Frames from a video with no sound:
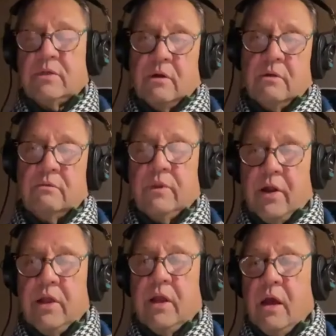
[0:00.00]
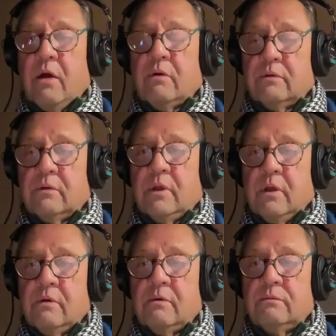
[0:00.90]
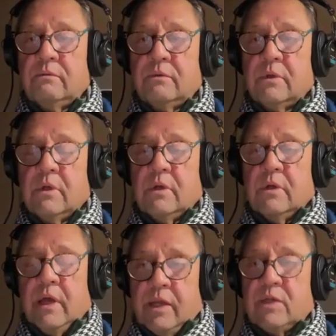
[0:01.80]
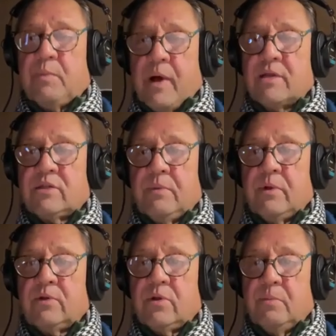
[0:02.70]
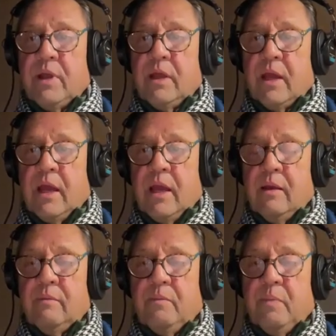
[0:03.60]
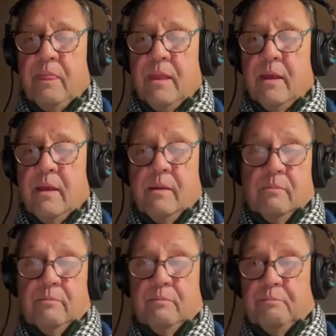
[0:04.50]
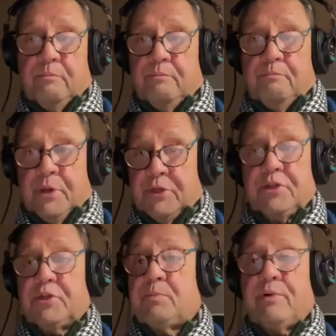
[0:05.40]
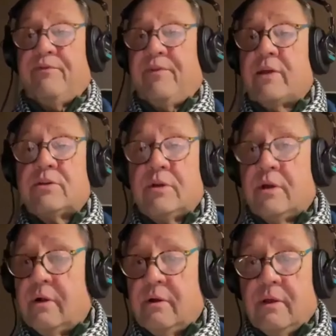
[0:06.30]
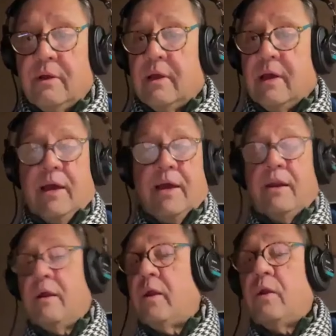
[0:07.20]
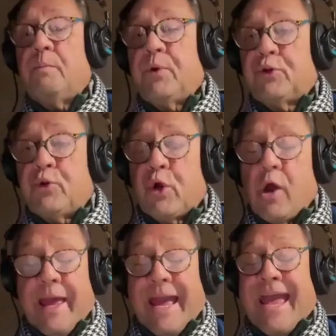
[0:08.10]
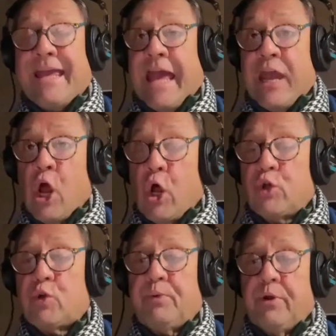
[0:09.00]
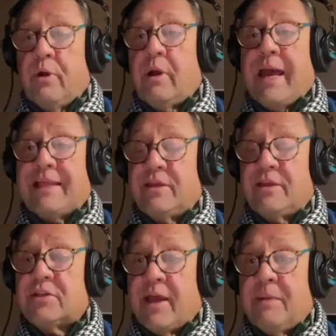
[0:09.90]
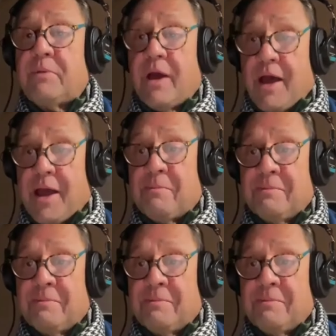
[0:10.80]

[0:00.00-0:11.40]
So there you go. It is possible to be a business professor and an entrepreneur at the same time.